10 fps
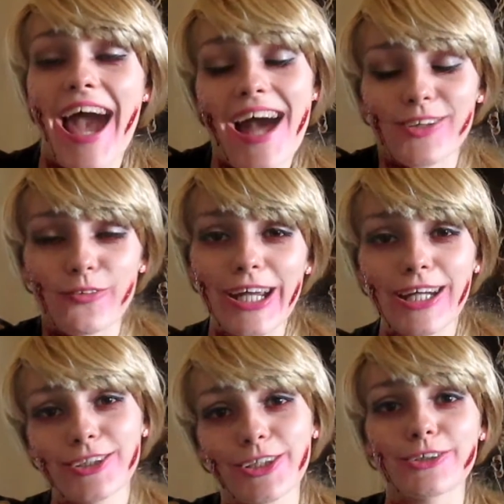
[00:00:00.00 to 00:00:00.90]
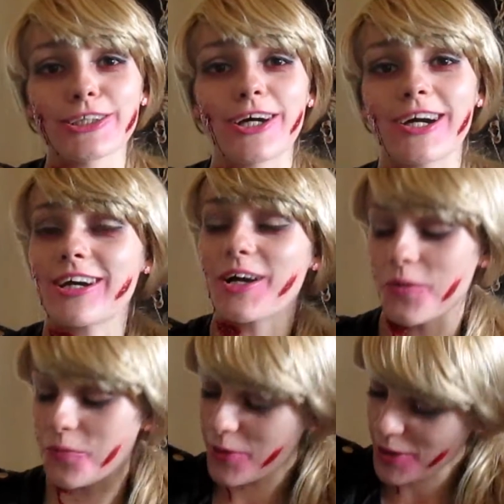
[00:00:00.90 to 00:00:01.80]
Halloween
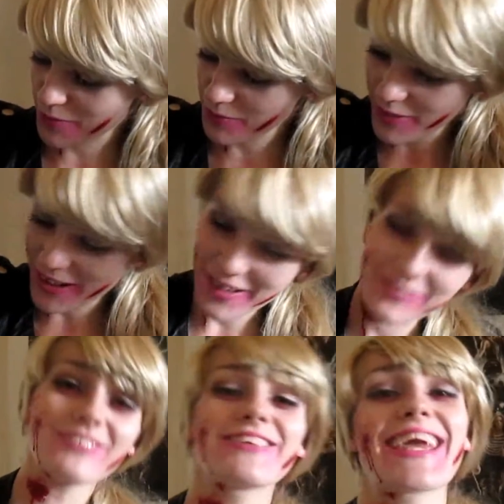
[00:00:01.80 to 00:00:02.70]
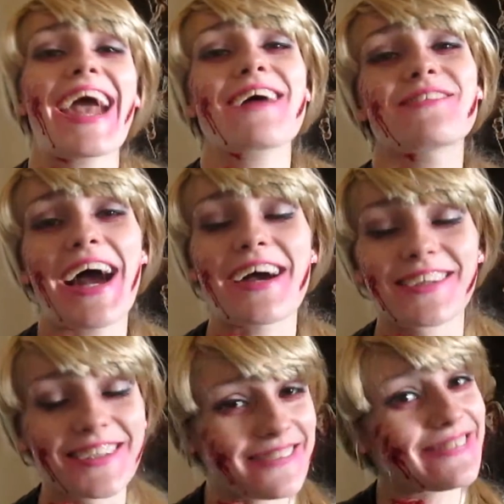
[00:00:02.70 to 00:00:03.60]
tutorial. Woo woo! Yep, I
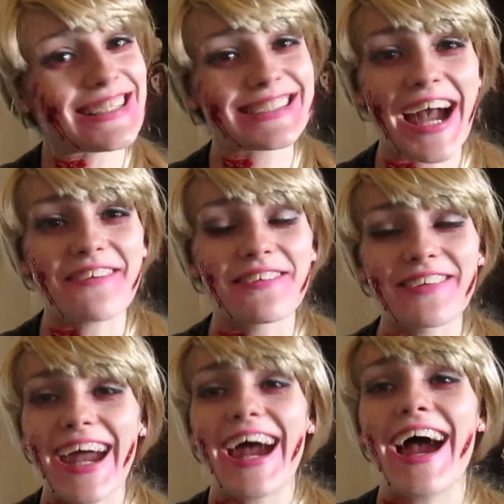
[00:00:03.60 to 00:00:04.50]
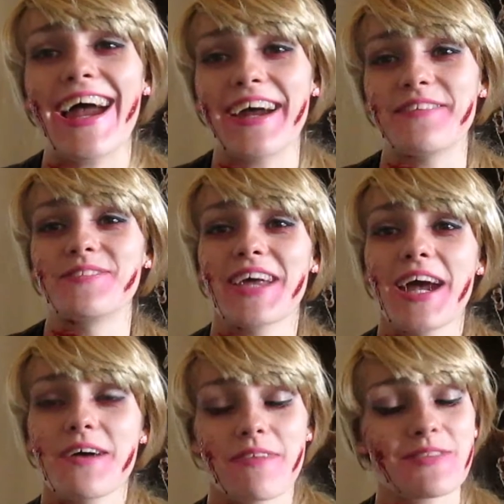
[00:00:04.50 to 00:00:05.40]
love this time of year.
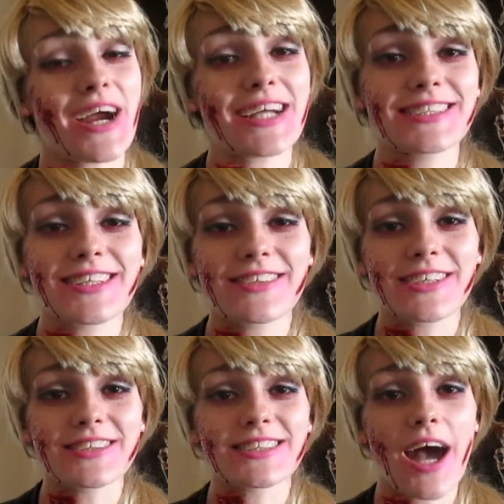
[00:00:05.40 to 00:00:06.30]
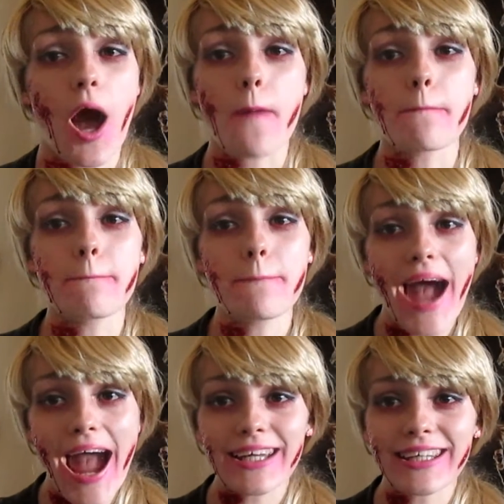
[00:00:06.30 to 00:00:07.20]
My Frightorials are
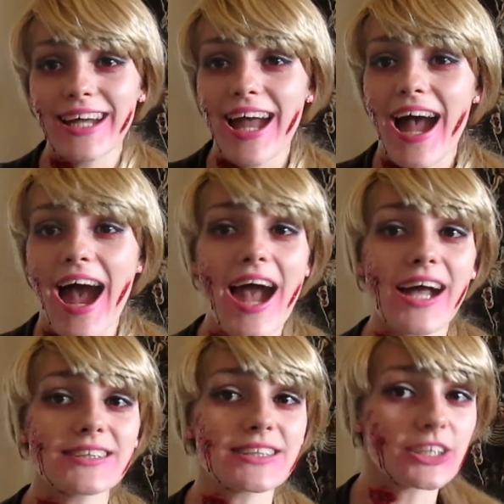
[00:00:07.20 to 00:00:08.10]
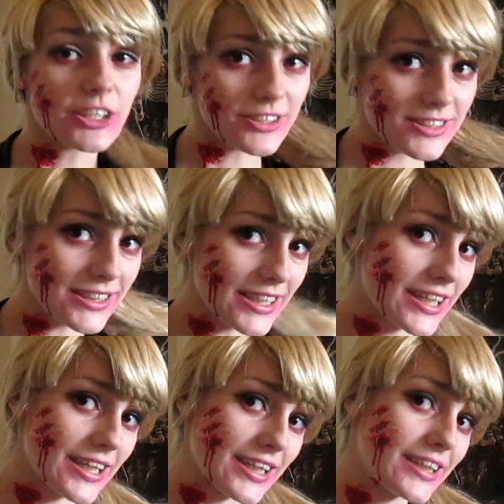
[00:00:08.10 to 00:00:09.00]
back, and as you can
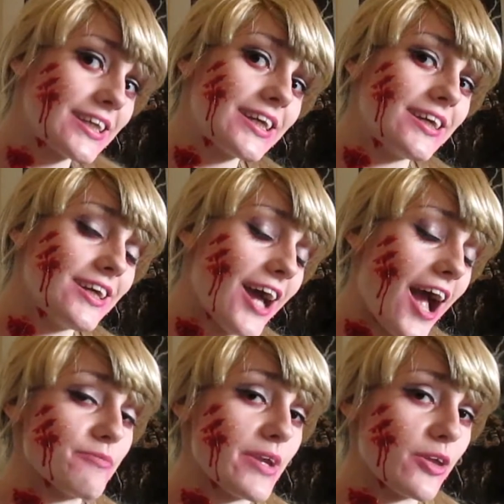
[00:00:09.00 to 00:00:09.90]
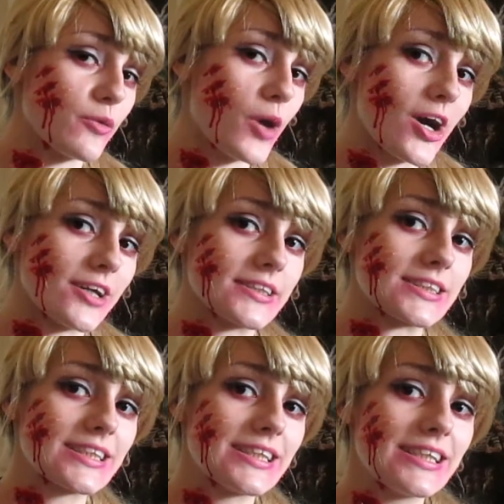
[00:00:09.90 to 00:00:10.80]
see, I've been in the
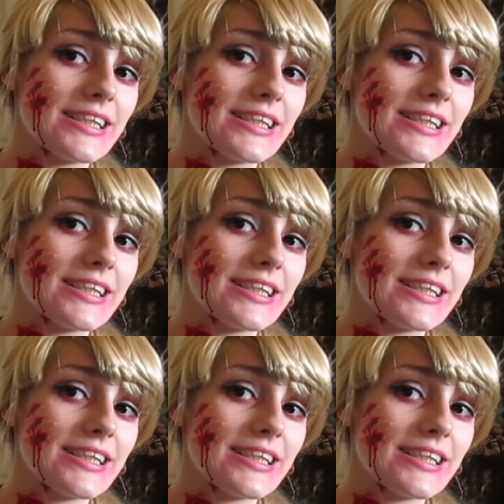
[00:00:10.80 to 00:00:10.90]
wars.